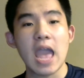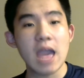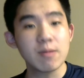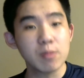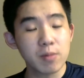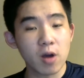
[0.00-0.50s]

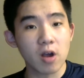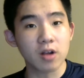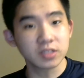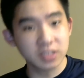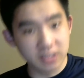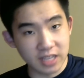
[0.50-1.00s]

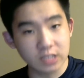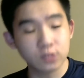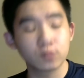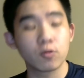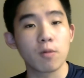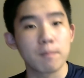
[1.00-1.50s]
MMR stands
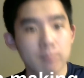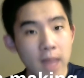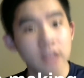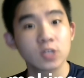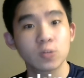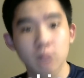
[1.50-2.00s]
for
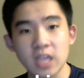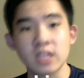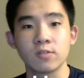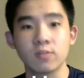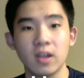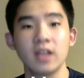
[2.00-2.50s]

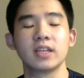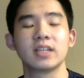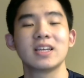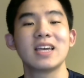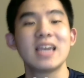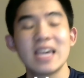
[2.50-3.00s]
Matchmaking
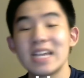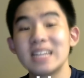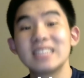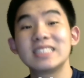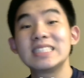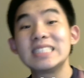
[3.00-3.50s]
Rating. It
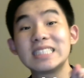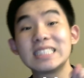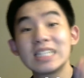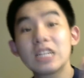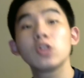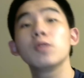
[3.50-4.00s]
is the
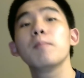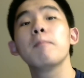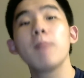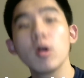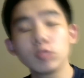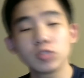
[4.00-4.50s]
single
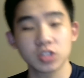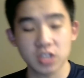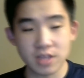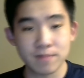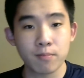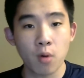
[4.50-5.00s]
most
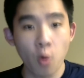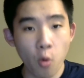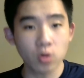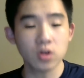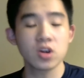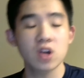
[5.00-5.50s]

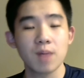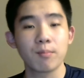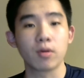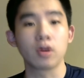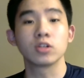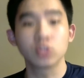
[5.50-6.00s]
important
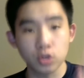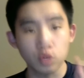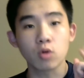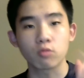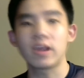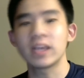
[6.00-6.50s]
number
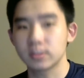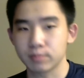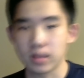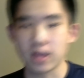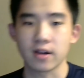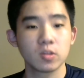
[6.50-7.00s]
to a ranked
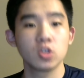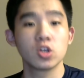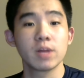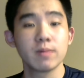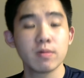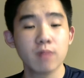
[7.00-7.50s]
player. Your
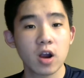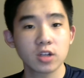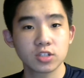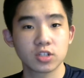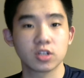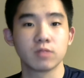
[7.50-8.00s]
MMR
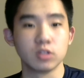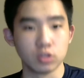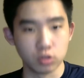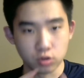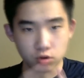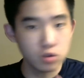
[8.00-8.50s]
determines
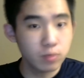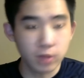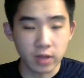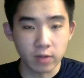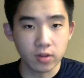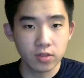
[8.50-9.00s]
who you
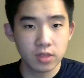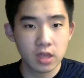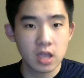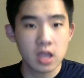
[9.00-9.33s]
play with,